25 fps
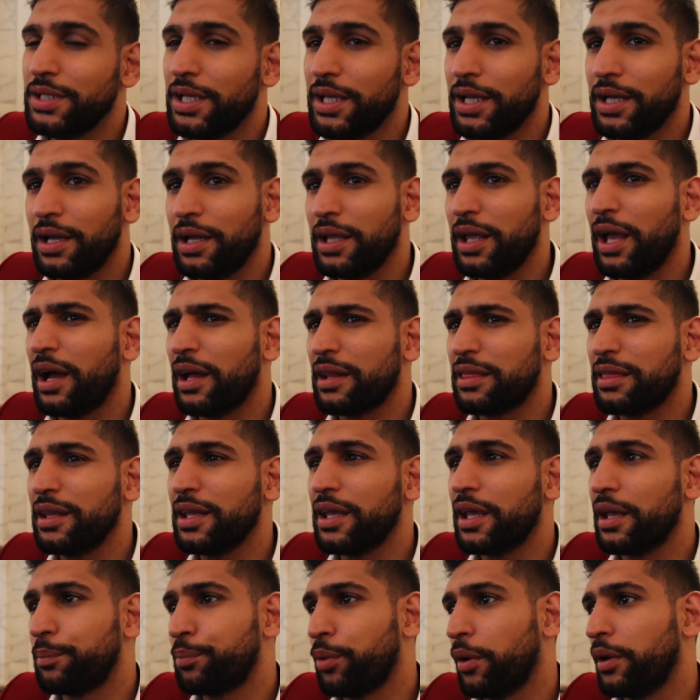Yeah, I
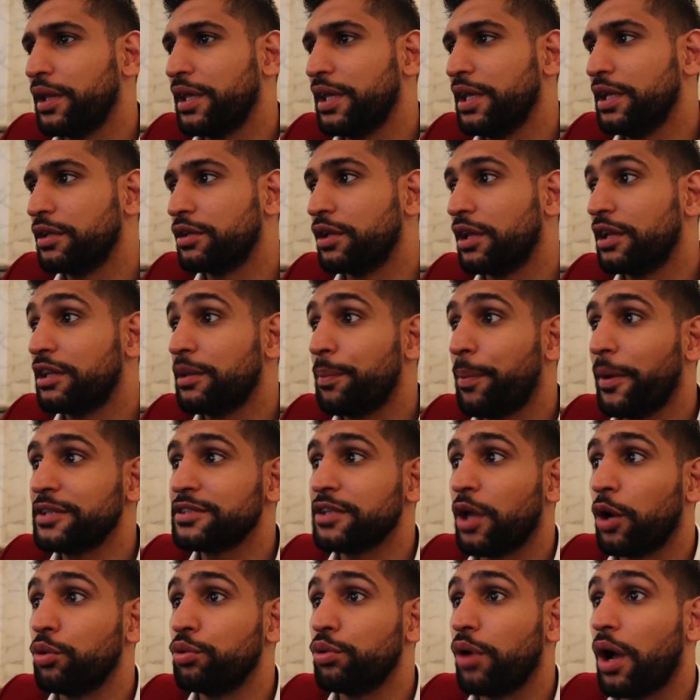think it probably healed. It
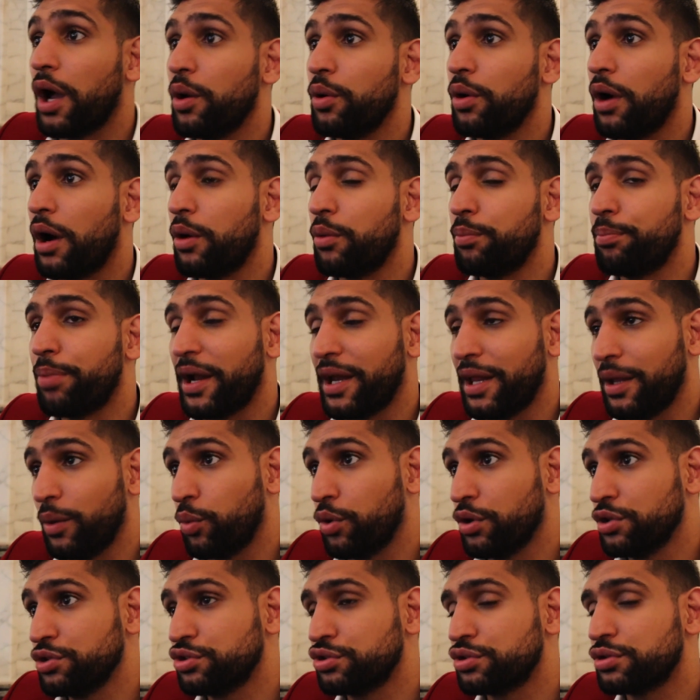depends how bad it
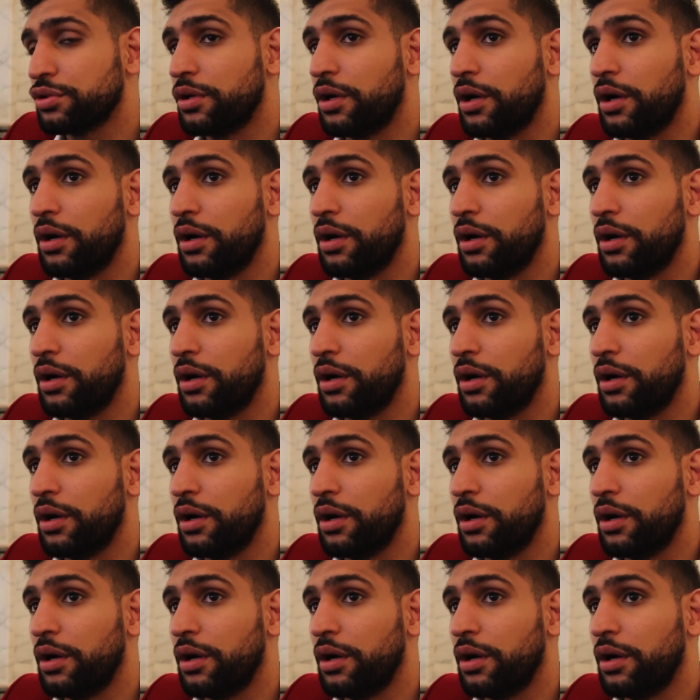was.